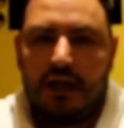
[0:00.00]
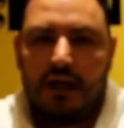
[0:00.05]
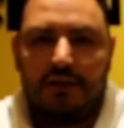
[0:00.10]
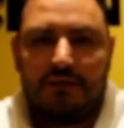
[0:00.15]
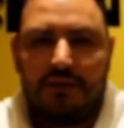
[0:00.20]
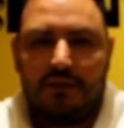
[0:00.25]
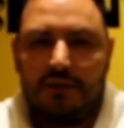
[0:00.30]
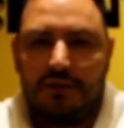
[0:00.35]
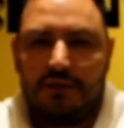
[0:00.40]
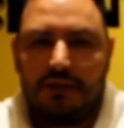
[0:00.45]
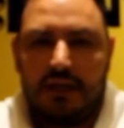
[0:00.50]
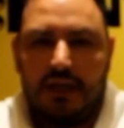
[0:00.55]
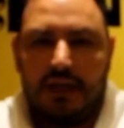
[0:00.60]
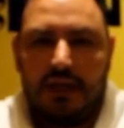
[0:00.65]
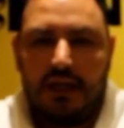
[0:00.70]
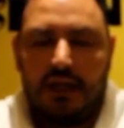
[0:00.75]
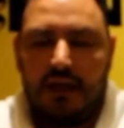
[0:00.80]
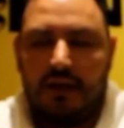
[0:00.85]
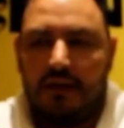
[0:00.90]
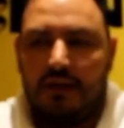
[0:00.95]
have to
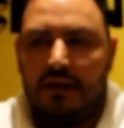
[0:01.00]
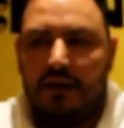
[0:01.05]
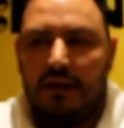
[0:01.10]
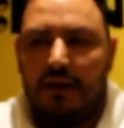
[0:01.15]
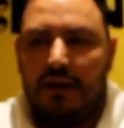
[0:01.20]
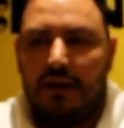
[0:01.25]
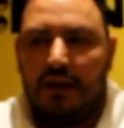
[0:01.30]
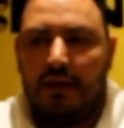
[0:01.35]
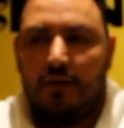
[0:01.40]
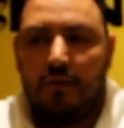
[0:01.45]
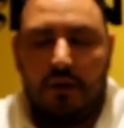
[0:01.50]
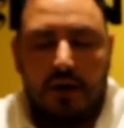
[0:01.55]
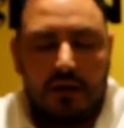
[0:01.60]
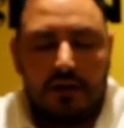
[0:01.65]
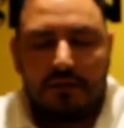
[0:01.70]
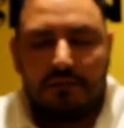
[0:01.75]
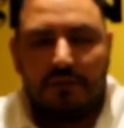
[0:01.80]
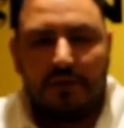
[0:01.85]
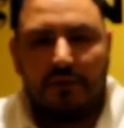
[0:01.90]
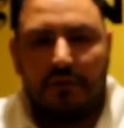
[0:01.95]
say,
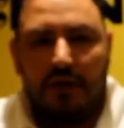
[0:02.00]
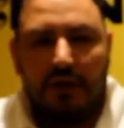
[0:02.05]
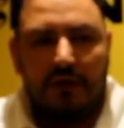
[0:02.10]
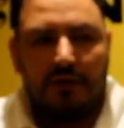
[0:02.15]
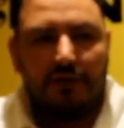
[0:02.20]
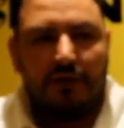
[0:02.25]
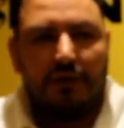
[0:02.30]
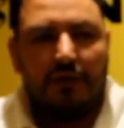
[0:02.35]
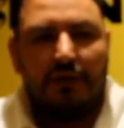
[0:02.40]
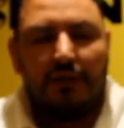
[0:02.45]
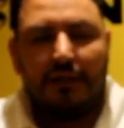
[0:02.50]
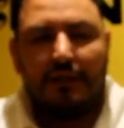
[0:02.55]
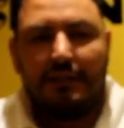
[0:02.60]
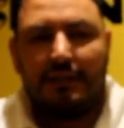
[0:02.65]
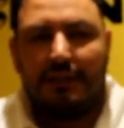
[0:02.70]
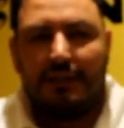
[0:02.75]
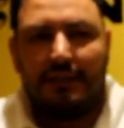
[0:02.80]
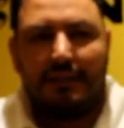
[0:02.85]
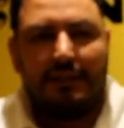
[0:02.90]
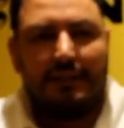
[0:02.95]
welcome to Algodones.
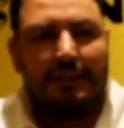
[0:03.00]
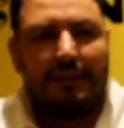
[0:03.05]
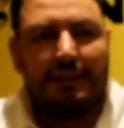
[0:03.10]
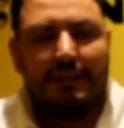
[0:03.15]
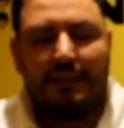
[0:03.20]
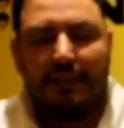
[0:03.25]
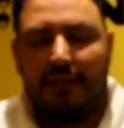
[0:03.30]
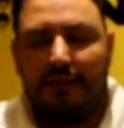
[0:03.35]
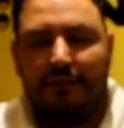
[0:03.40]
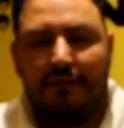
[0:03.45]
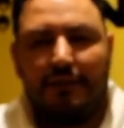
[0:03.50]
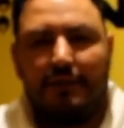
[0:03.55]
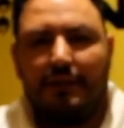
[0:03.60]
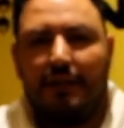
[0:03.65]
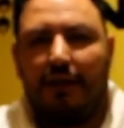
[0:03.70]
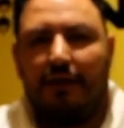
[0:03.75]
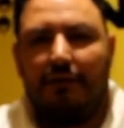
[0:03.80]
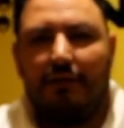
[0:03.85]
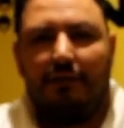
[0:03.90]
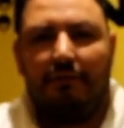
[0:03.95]
This is the safer
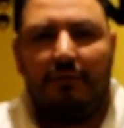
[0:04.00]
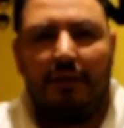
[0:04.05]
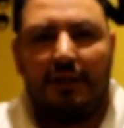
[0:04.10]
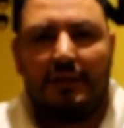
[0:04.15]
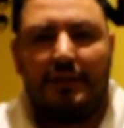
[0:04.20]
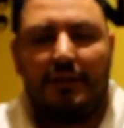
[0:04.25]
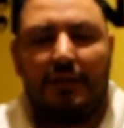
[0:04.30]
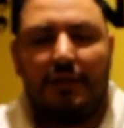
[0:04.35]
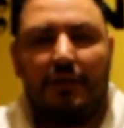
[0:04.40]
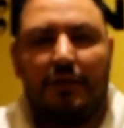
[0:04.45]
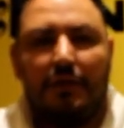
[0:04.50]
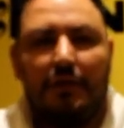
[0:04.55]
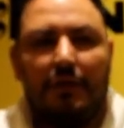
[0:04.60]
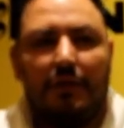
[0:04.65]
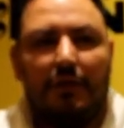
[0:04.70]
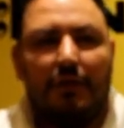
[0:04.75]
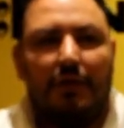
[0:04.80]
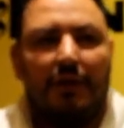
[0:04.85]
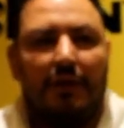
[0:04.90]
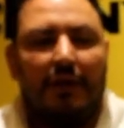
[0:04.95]
town in
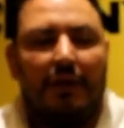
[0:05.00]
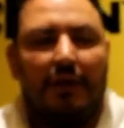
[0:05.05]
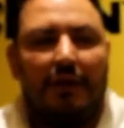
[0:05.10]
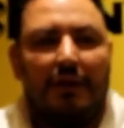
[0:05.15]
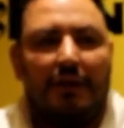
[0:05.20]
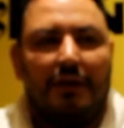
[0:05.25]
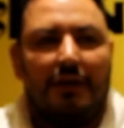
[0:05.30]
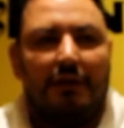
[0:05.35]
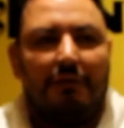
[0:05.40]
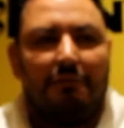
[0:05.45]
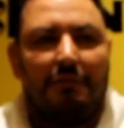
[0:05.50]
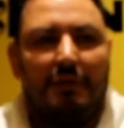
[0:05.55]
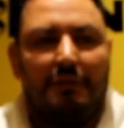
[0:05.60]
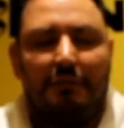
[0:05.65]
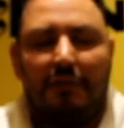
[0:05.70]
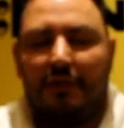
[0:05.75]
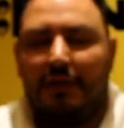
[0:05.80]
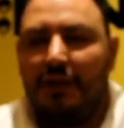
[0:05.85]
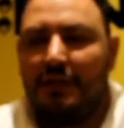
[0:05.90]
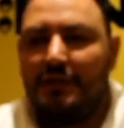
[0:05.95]
Mexico.
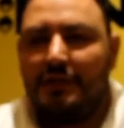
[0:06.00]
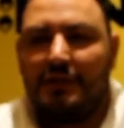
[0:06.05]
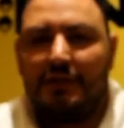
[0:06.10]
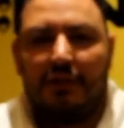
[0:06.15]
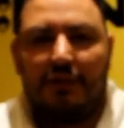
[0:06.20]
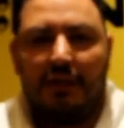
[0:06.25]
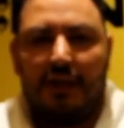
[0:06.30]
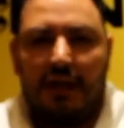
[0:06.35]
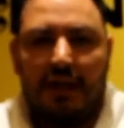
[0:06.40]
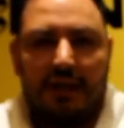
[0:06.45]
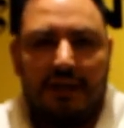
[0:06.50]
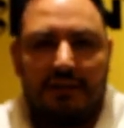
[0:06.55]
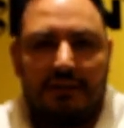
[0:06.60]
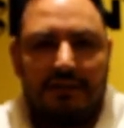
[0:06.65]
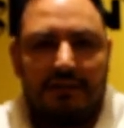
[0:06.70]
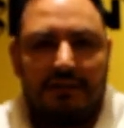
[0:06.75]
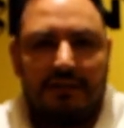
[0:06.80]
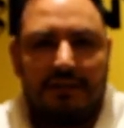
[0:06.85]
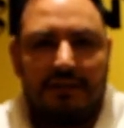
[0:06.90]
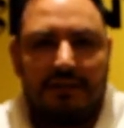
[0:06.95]
People is so
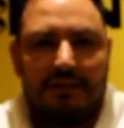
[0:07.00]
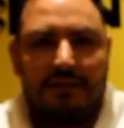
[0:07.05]
nice.